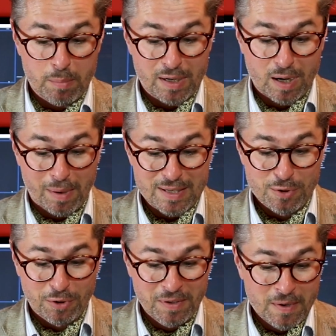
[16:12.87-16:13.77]

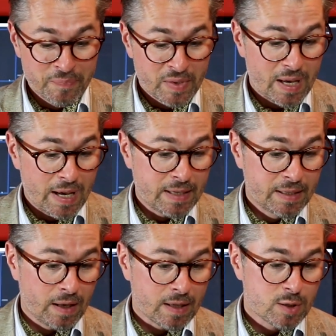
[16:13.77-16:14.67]
Bergamasco, and
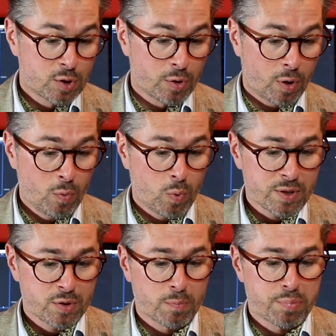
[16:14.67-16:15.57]
he likes to know,
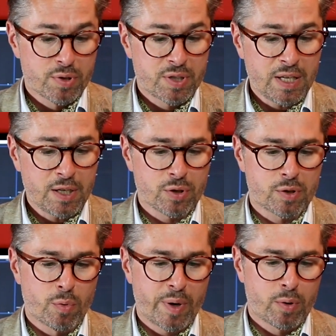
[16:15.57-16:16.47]
what's your procedure
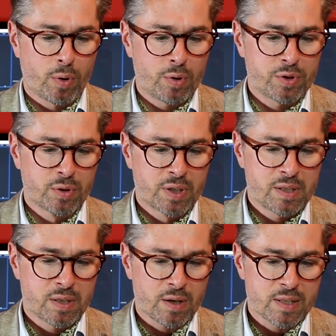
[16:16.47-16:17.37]
to record your
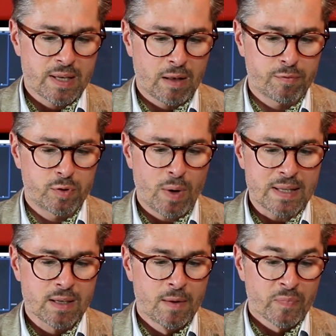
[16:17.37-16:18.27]
guitar self-duets?